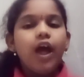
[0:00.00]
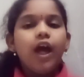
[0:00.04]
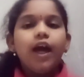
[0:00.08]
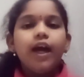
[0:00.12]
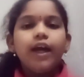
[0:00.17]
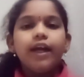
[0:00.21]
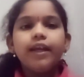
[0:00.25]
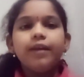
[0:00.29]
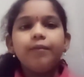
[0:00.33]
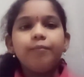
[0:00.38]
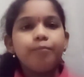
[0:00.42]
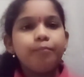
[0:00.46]

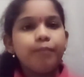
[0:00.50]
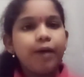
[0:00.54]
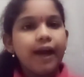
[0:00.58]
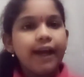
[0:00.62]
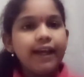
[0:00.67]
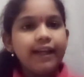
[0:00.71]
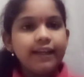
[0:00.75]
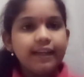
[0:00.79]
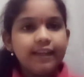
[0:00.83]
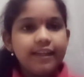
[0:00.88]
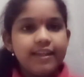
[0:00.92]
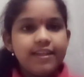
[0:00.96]
In my
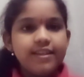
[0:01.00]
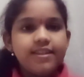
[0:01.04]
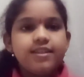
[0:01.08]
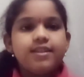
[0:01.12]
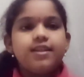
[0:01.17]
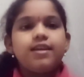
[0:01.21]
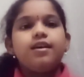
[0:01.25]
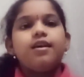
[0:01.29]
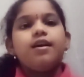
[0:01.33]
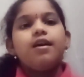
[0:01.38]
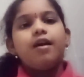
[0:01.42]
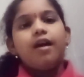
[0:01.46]
list,
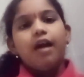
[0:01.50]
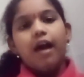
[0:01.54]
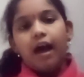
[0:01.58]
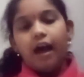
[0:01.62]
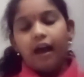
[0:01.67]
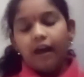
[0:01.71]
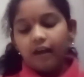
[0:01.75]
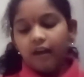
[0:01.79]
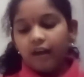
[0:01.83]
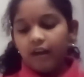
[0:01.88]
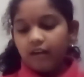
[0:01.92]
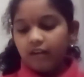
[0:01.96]

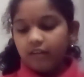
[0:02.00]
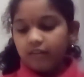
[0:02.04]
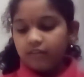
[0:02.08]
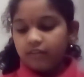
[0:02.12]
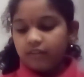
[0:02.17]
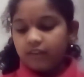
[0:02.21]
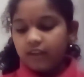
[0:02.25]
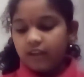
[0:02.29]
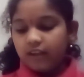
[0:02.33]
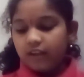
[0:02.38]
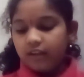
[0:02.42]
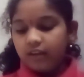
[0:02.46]

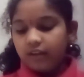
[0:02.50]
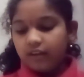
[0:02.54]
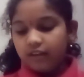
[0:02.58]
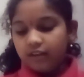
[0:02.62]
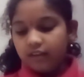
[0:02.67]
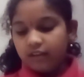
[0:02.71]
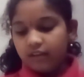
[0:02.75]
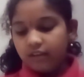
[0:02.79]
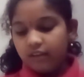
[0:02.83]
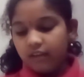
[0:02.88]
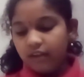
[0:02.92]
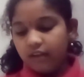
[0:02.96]
there
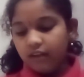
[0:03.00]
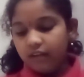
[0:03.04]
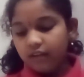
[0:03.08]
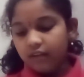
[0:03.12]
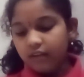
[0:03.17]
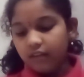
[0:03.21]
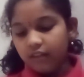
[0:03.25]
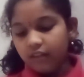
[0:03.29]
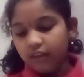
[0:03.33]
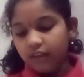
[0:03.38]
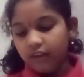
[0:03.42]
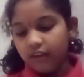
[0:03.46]

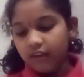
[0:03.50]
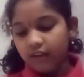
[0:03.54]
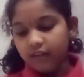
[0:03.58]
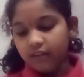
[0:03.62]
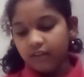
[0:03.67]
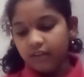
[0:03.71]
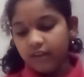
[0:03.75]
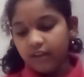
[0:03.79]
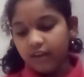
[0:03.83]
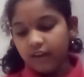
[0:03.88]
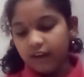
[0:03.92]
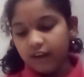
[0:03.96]

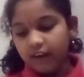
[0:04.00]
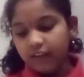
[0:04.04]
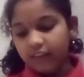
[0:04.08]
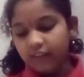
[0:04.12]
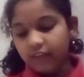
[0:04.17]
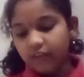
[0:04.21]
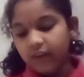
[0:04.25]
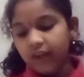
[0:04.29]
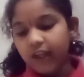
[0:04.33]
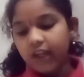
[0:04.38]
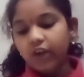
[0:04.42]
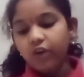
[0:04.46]
are
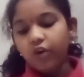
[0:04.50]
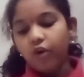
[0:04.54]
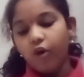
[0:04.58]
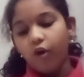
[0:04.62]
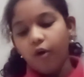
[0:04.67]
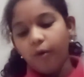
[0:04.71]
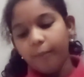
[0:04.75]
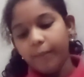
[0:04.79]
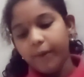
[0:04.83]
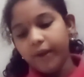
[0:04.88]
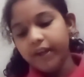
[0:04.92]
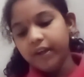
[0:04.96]
three
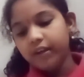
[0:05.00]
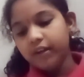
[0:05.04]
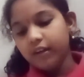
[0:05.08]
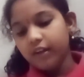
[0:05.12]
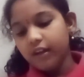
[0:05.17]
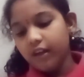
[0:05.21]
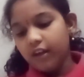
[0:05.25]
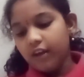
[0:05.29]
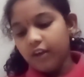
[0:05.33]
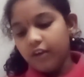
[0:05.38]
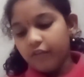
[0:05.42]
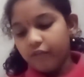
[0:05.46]
common
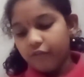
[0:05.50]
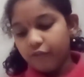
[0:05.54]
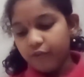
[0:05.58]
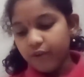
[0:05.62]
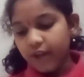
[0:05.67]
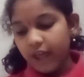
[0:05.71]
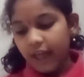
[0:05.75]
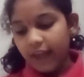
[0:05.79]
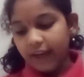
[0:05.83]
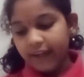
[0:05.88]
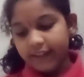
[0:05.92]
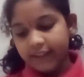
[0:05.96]
food
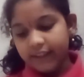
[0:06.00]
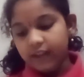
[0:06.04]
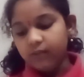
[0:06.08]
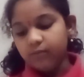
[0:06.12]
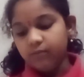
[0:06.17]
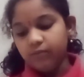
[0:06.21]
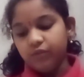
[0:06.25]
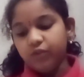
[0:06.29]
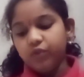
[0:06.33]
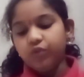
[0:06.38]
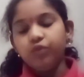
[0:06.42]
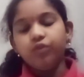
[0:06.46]

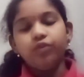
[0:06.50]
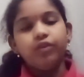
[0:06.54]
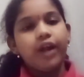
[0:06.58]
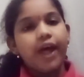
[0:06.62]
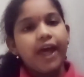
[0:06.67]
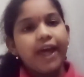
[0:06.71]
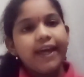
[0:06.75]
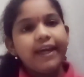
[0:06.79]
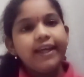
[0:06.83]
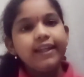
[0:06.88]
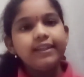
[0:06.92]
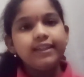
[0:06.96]
items:
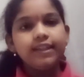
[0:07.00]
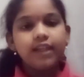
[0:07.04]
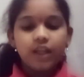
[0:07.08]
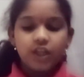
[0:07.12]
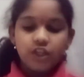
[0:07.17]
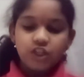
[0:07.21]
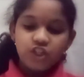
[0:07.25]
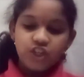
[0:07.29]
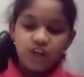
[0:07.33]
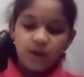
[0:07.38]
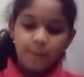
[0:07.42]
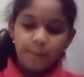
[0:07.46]
rice,
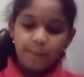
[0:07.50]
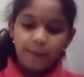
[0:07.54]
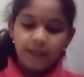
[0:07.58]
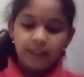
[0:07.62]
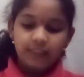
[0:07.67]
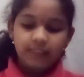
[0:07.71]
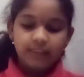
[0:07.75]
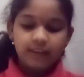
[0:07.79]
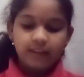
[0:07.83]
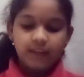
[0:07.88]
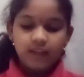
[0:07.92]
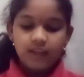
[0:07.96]

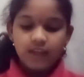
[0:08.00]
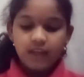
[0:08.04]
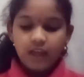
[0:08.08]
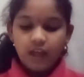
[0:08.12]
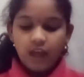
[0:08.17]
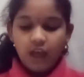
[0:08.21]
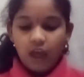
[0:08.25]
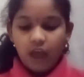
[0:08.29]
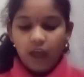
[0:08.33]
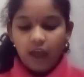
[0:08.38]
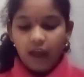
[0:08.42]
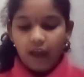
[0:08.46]
chapati,
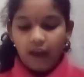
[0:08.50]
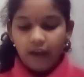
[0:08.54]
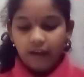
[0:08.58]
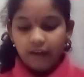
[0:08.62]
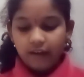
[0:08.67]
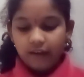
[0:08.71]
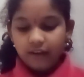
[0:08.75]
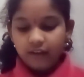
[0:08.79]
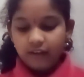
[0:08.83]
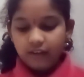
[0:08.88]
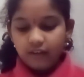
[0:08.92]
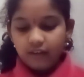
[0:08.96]

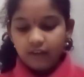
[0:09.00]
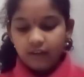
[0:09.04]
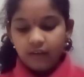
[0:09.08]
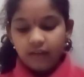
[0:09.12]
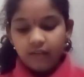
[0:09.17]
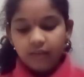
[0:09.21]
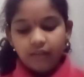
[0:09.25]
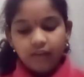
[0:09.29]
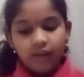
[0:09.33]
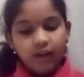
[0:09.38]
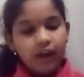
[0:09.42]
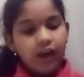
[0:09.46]
and
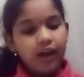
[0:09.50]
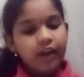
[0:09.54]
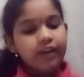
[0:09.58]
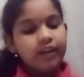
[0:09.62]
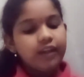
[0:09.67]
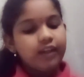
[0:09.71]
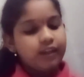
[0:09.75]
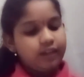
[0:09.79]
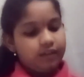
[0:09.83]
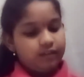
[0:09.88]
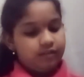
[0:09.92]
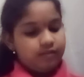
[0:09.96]

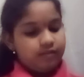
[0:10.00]
honey.